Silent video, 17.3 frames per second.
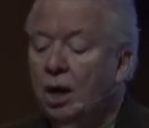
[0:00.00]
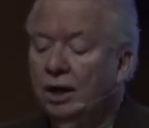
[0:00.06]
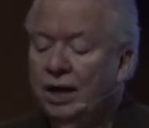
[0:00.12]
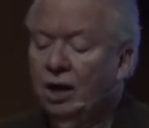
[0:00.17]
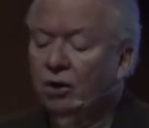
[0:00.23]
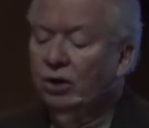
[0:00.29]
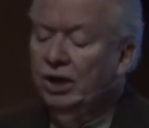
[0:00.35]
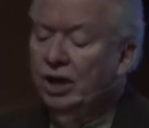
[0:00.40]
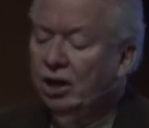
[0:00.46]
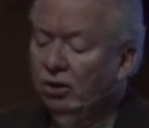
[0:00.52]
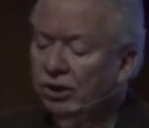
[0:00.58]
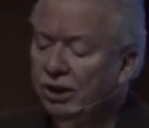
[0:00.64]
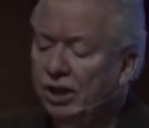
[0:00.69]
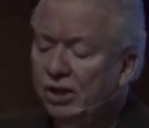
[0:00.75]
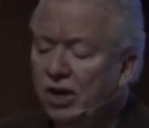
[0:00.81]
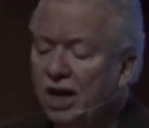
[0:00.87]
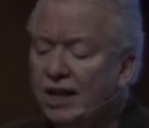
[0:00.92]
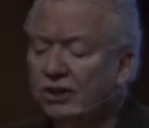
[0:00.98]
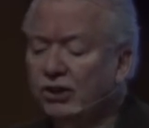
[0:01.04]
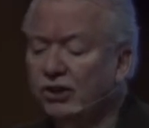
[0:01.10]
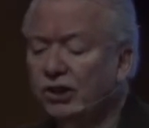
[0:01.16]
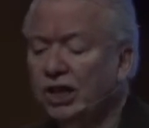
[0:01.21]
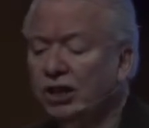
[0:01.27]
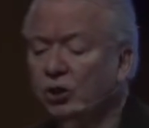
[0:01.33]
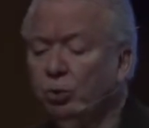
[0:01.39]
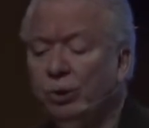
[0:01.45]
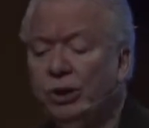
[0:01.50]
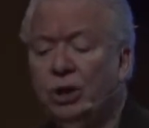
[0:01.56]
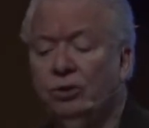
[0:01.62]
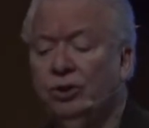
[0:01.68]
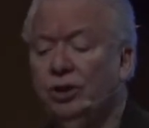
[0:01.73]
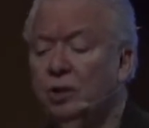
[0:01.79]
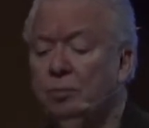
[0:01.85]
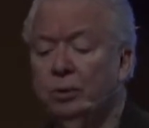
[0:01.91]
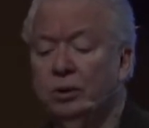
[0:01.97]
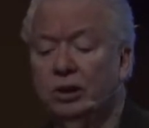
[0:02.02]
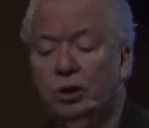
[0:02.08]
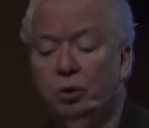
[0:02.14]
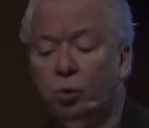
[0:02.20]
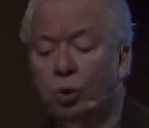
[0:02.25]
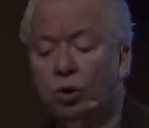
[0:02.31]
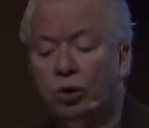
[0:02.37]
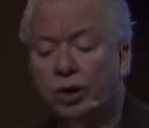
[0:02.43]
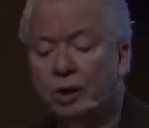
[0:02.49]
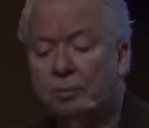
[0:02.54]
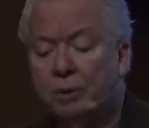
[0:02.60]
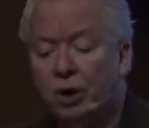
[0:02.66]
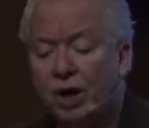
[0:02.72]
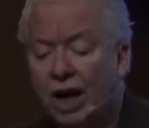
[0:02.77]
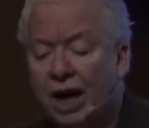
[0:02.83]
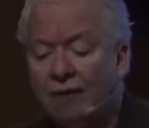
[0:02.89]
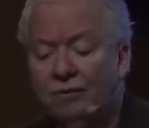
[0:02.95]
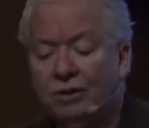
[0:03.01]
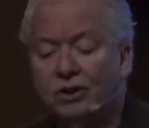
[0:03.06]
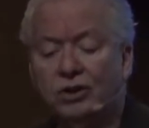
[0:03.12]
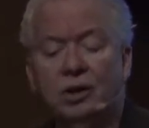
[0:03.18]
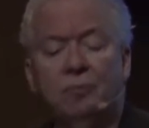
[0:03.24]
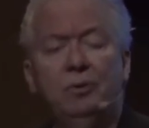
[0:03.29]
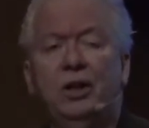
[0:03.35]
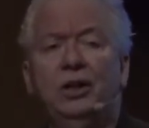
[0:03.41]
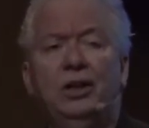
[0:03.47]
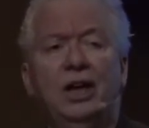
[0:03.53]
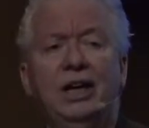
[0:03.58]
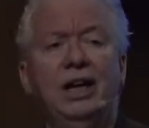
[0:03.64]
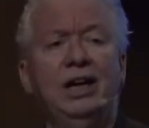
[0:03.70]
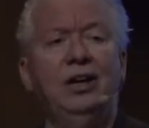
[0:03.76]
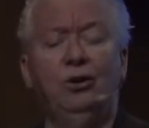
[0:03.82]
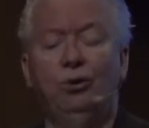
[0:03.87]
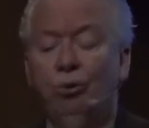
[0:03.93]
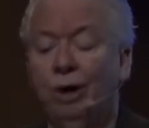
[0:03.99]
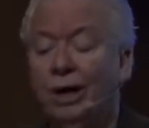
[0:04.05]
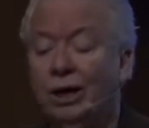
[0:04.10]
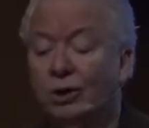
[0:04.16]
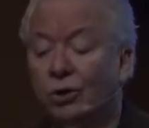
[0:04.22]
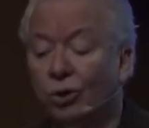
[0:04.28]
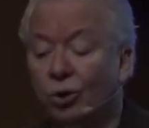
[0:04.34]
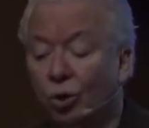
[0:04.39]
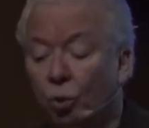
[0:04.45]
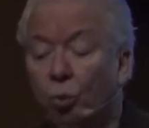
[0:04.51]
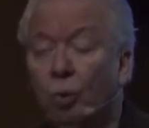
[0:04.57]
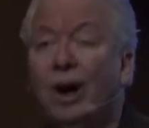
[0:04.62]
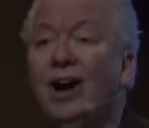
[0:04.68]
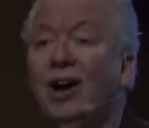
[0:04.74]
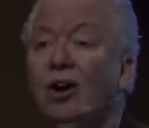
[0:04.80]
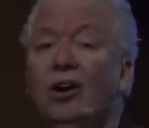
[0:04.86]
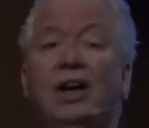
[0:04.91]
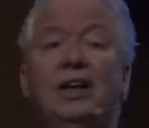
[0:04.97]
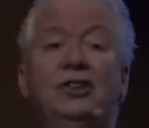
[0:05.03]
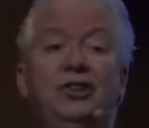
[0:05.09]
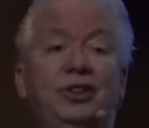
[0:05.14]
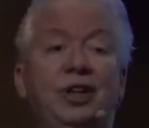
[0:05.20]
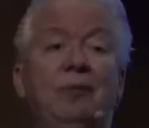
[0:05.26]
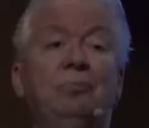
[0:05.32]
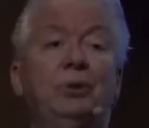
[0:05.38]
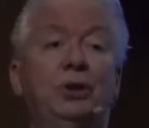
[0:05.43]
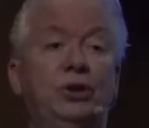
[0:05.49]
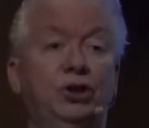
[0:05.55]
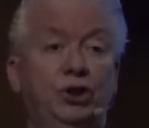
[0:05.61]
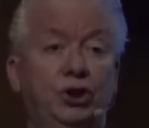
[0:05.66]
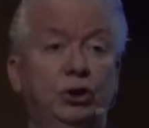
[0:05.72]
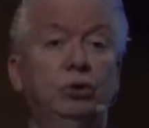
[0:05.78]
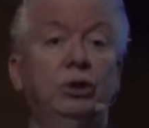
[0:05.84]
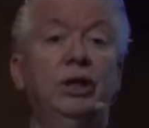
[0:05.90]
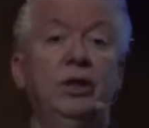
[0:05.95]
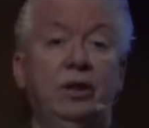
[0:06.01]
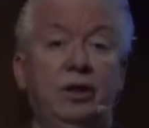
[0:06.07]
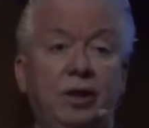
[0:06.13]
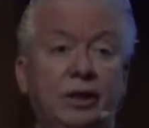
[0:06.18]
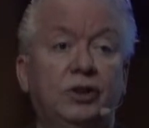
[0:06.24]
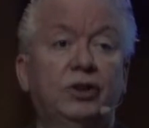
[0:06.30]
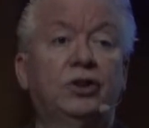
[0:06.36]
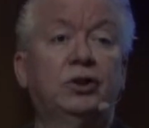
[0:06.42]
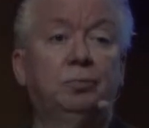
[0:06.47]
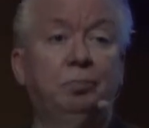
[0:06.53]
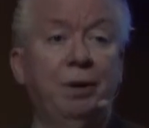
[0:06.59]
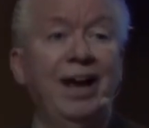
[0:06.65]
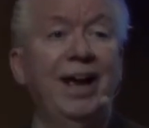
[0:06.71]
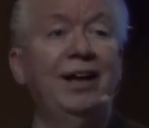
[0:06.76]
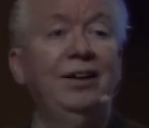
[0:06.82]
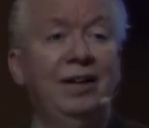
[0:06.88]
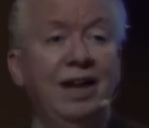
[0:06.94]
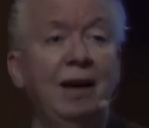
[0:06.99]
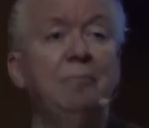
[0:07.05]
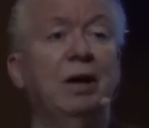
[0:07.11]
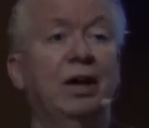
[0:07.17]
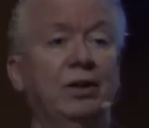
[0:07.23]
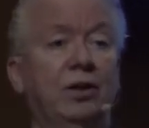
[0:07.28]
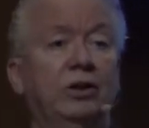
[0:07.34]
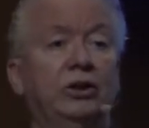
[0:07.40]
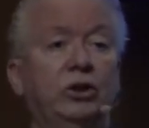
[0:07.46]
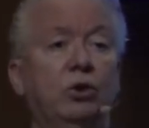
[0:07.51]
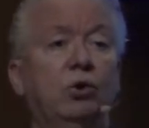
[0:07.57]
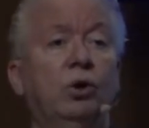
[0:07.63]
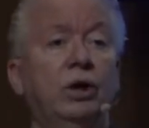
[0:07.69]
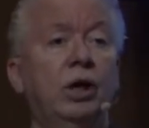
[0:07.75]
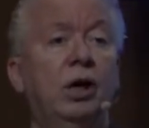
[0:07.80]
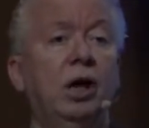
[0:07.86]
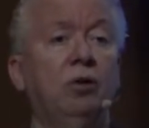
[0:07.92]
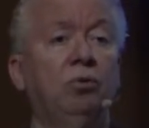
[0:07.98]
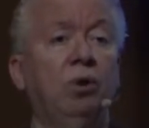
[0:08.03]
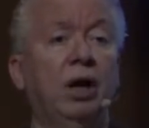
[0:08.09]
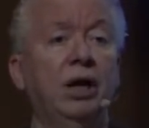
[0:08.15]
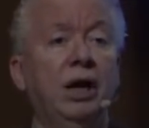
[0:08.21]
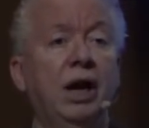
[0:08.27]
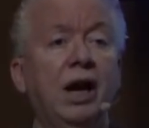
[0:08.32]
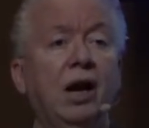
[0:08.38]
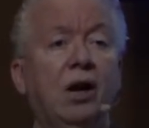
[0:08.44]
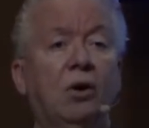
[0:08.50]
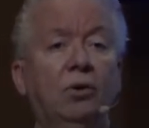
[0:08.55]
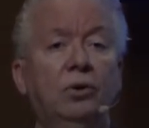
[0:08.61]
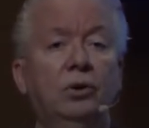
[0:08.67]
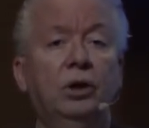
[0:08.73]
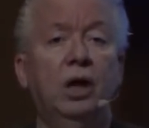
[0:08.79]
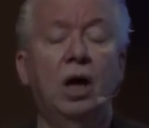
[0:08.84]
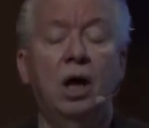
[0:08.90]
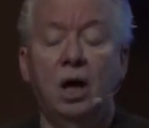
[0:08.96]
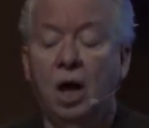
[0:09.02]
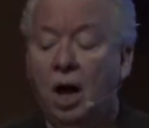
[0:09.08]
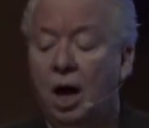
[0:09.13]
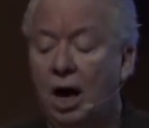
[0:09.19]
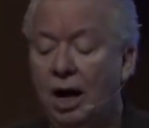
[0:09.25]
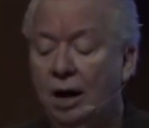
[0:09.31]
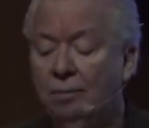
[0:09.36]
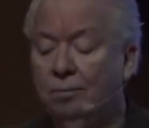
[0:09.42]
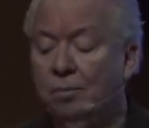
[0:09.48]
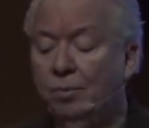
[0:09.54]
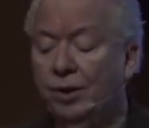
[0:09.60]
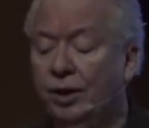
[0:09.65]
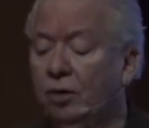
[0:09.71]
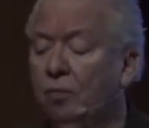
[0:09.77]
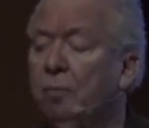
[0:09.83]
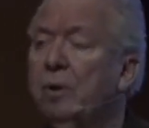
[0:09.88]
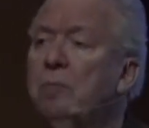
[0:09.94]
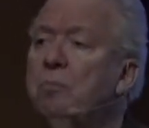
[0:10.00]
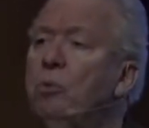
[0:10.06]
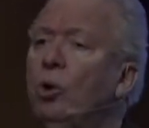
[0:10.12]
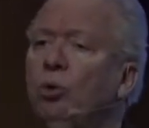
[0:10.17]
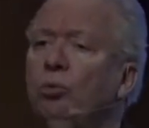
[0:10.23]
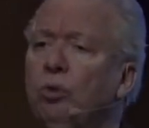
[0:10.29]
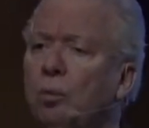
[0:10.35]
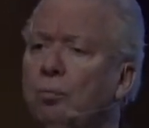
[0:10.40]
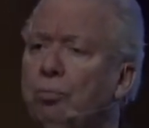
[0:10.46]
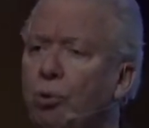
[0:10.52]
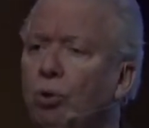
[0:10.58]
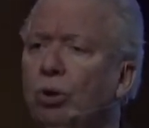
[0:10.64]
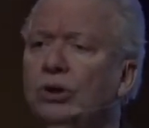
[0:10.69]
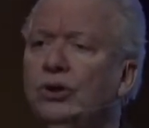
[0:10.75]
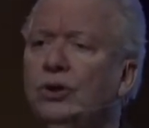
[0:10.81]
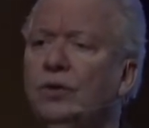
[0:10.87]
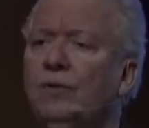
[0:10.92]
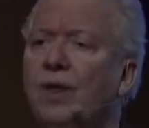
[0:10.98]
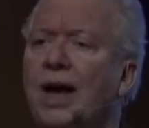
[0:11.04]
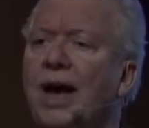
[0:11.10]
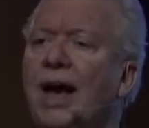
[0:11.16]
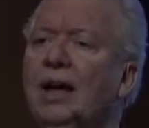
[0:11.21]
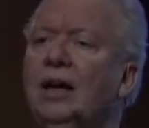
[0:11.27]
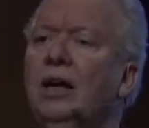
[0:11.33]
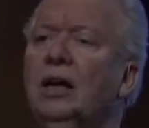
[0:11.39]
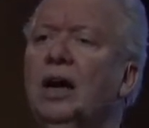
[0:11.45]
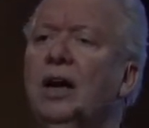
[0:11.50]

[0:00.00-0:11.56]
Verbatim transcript: Now, here in the United States, we don't typically worry about having something to eat, drink, or wear, except during this pandemic that's going on right now. Um, there have been more reports of that,